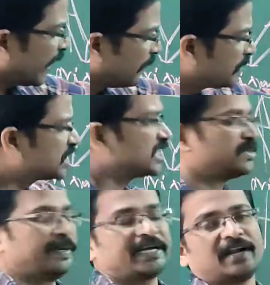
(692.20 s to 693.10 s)
emission
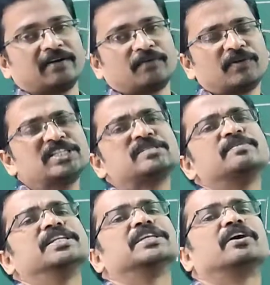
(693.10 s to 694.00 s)
spectra? What is
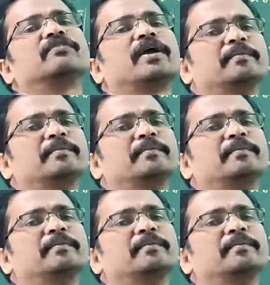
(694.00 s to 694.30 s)
the meaning of